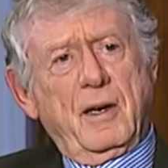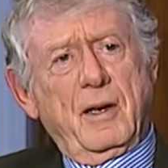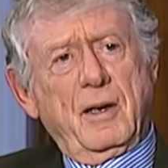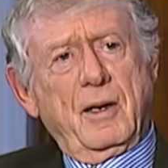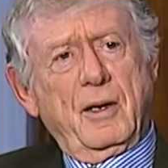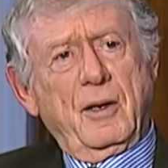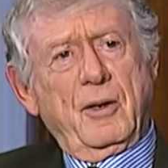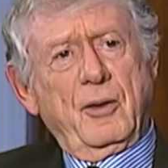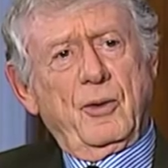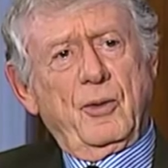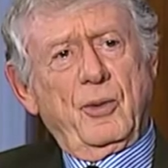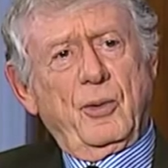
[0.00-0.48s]
got
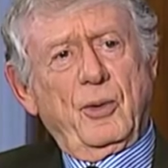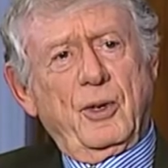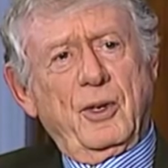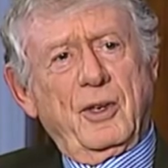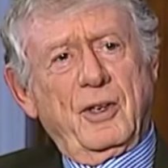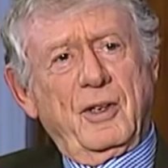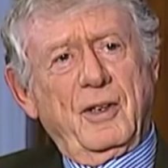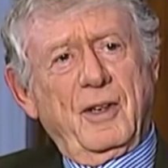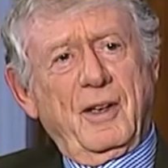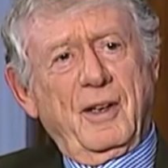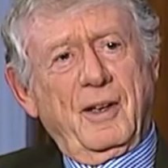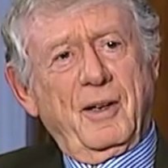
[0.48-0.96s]
into
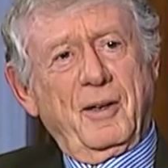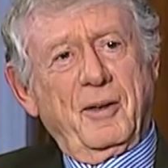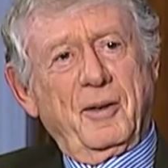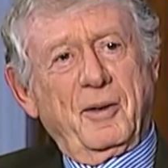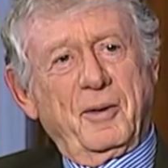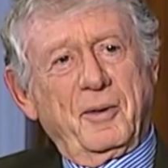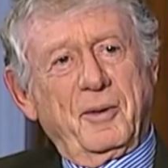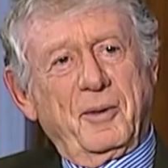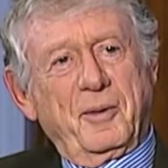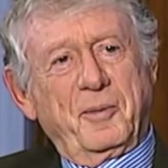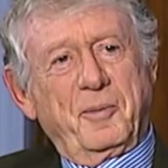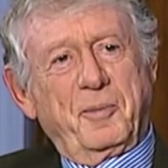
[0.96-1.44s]
it uh,
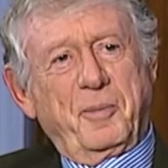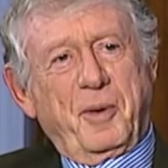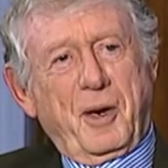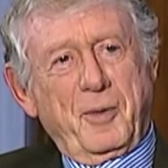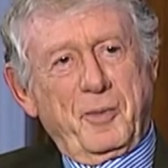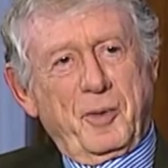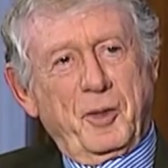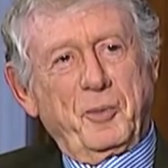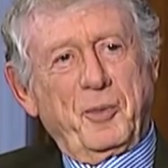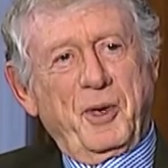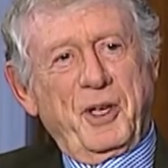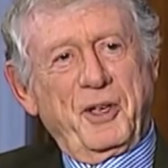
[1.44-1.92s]

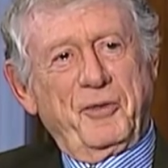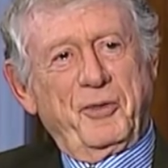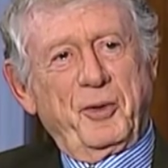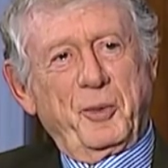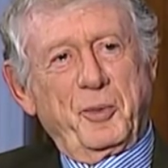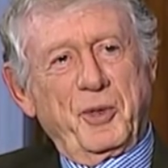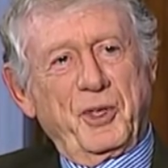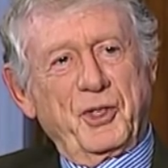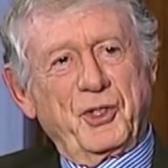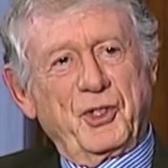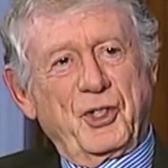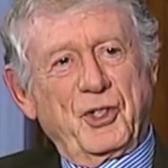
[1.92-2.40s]
probably
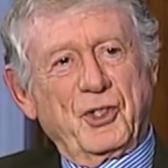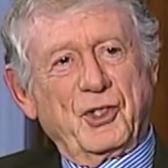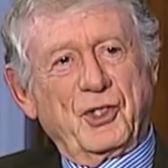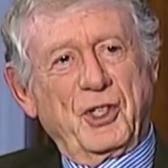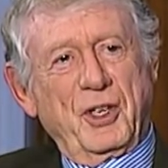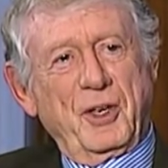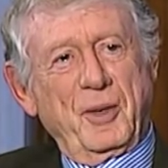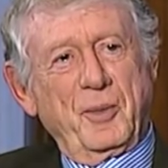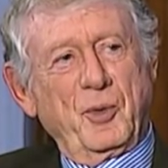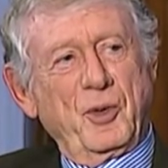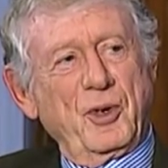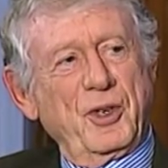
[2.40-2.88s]
for much the
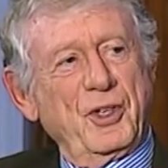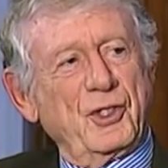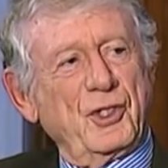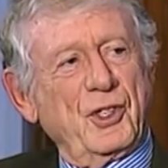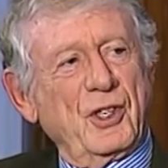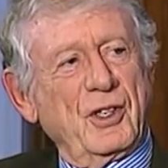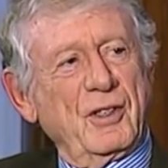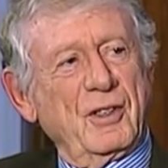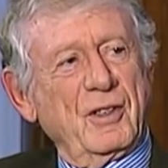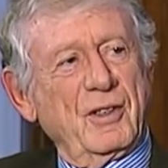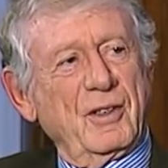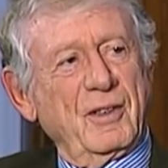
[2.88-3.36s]
same
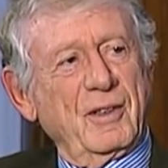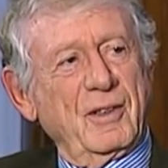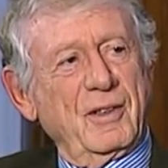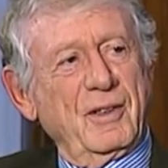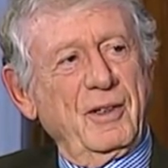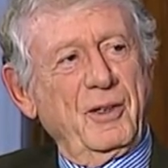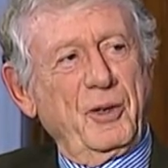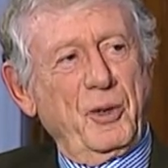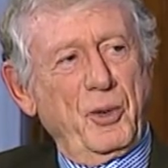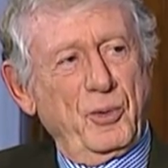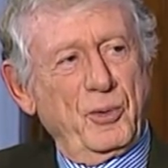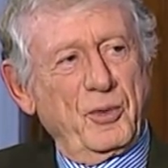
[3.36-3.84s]
reason
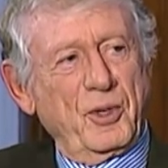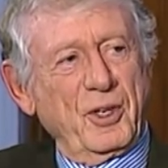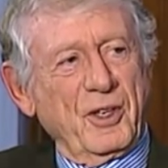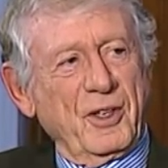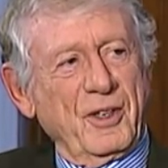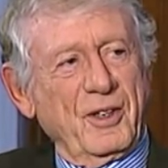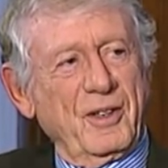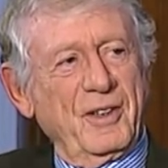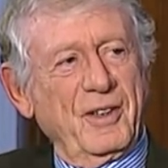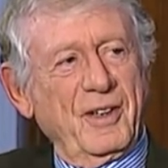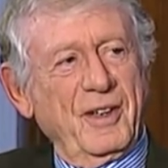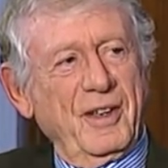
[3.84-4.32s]
you
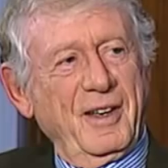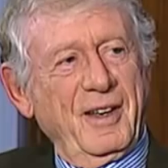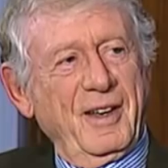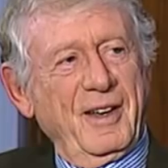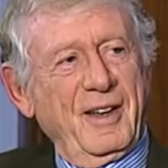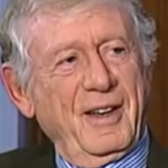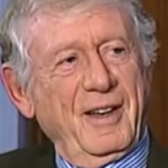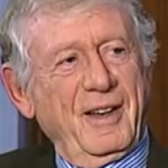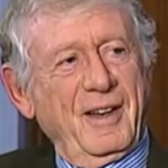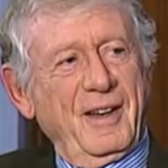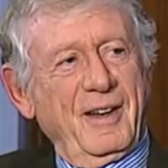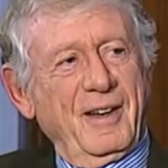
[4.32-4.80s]
did.
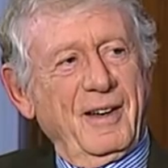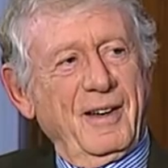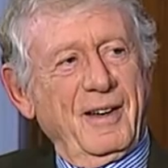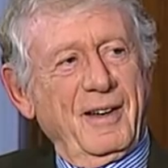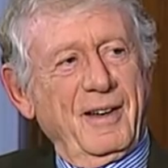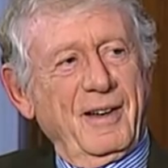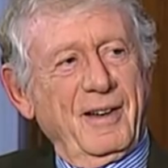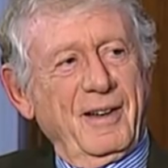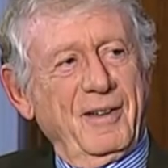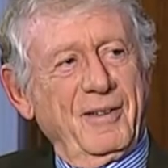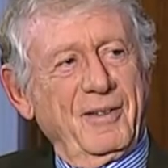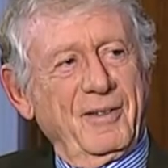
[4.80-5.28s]

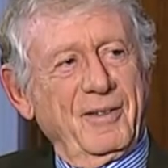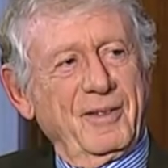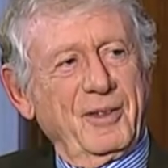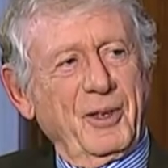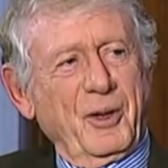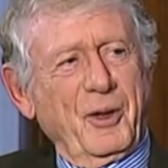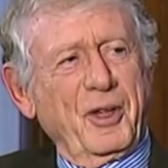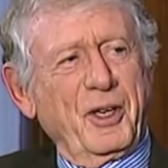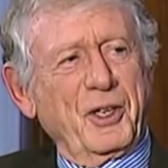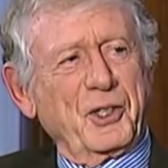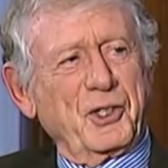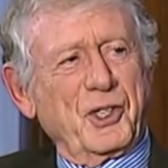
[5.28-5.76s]
Uh,
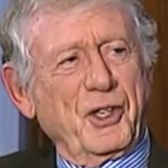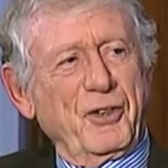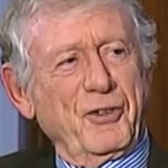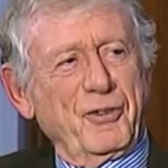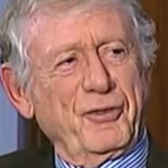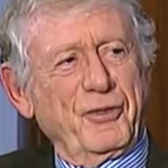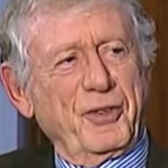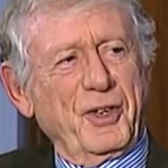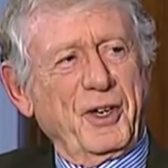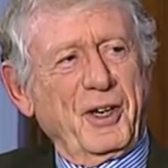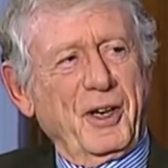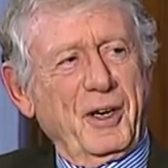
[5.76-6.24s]
now that's
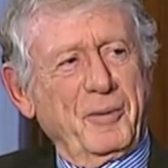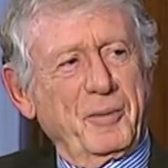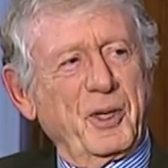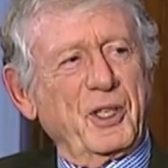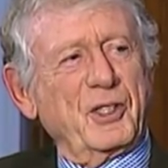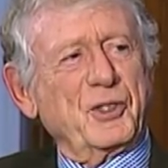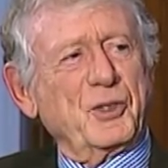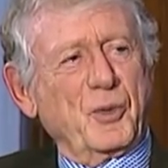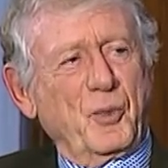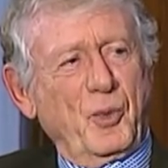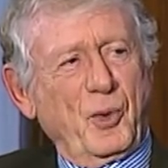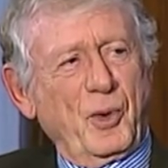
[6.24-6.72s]
unfair
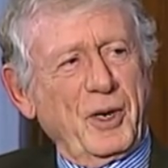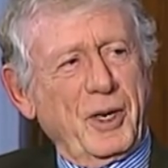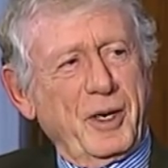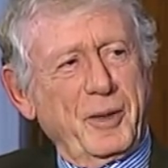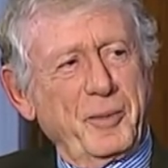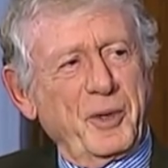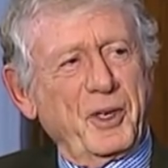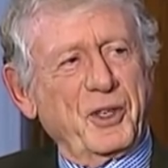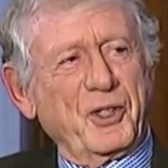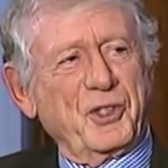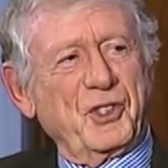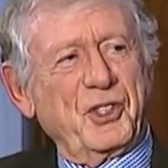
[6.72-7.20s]
because what
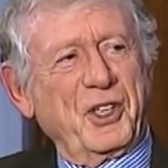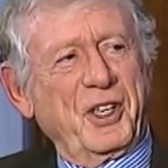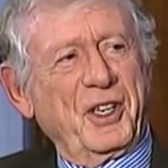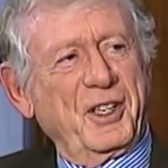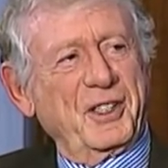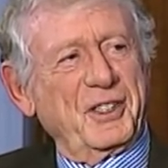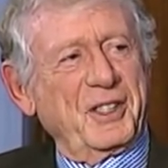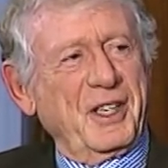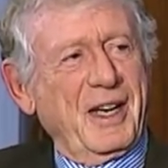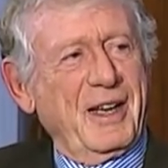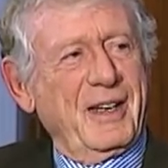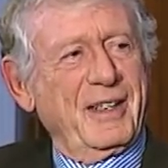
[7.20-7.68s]
I'm going to say
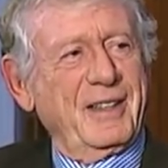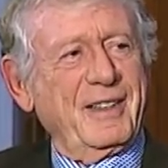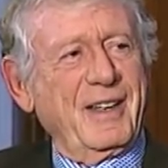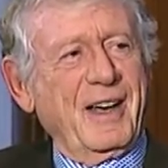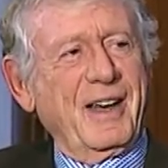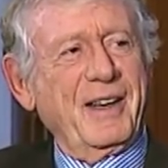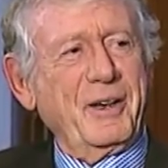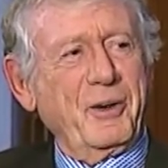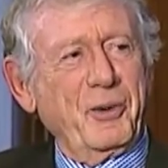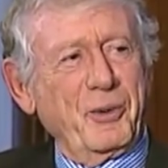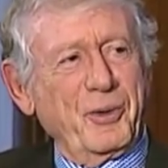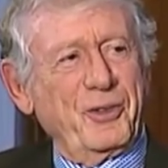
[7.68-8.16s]
is I,
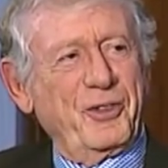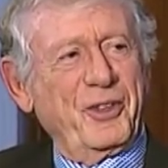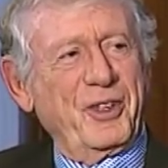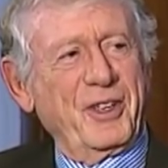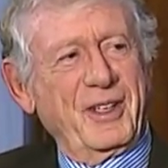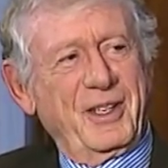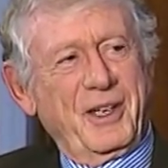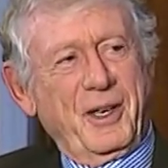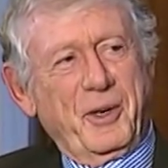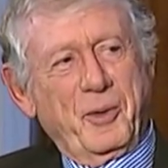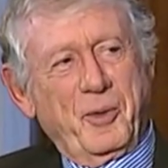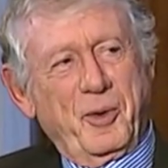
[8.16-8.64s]
I don't
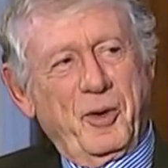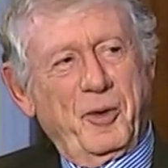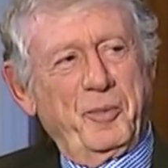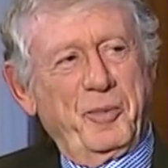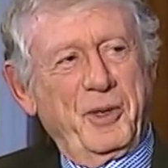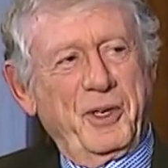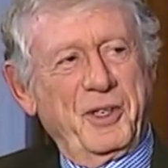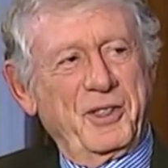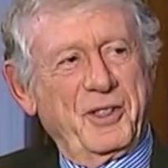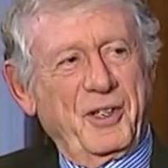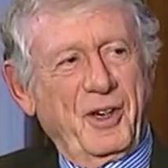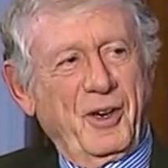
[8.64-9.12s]
think I would have
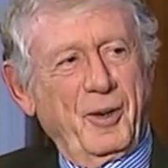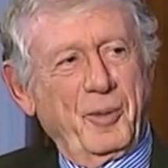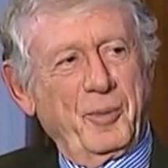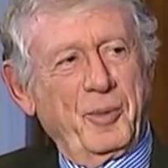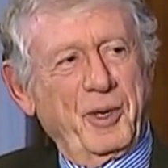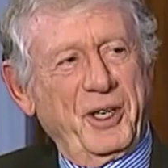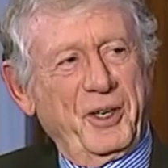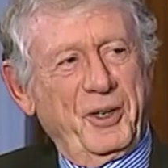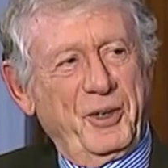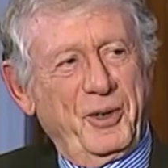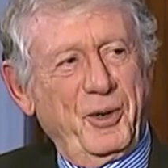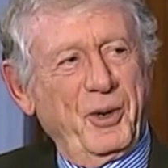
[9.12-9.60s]
been
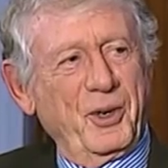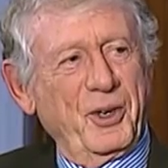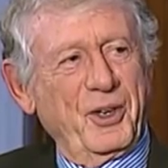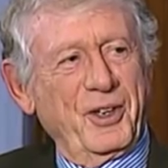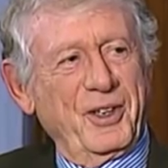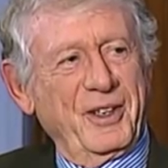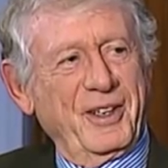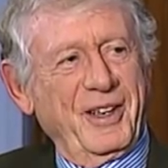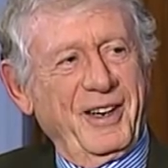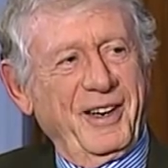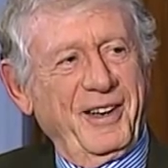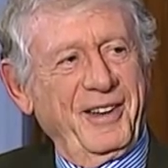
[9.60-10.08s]
terribly good
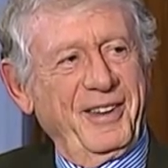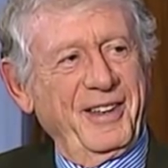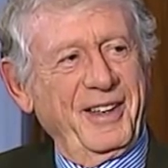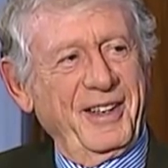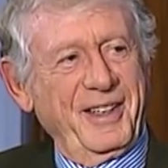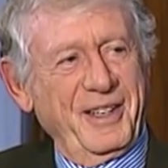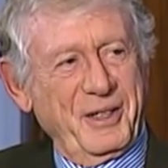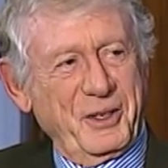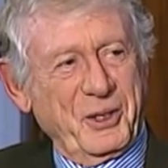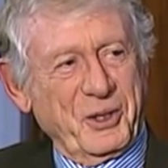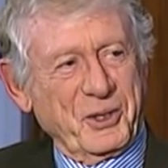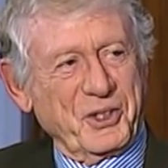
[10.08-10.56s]
at
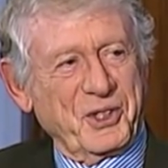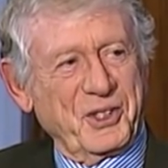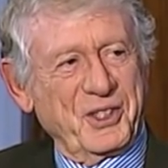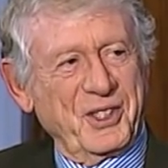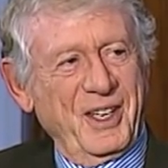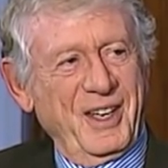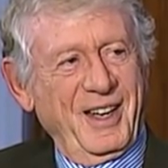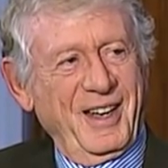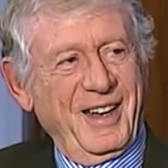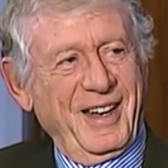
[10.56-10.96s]
anything else.